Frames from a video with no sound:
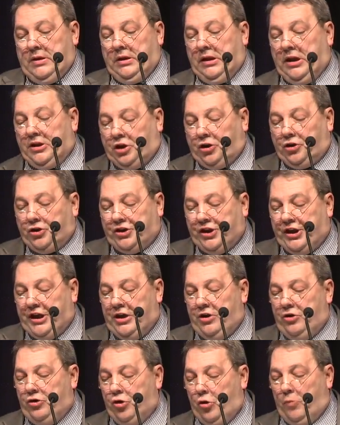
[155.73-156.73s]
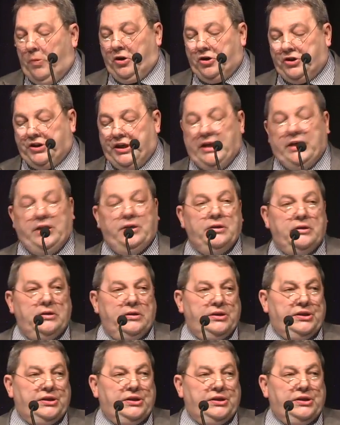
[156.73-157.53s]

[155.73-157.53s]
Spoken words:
Literacy, numeracy,